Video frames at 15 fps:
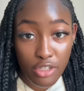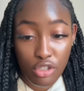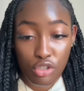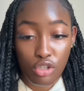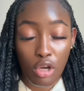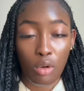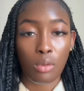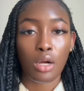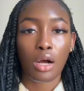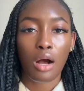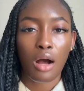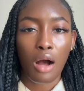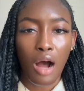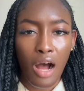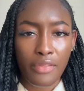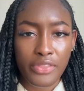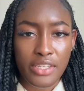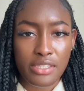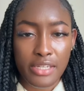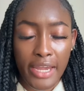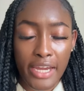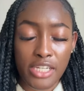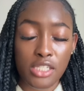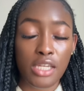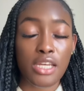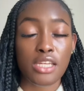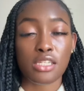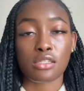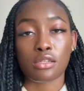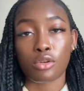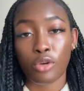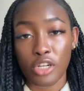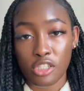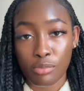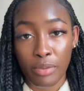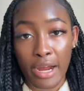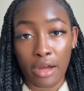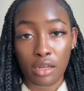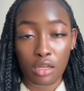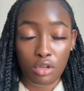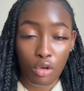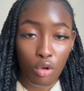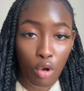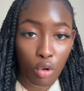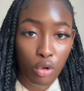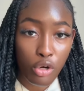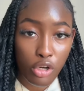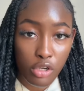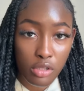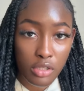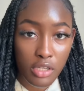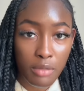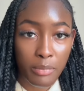So on the stage is Chris Brown and Nicole Kirkland,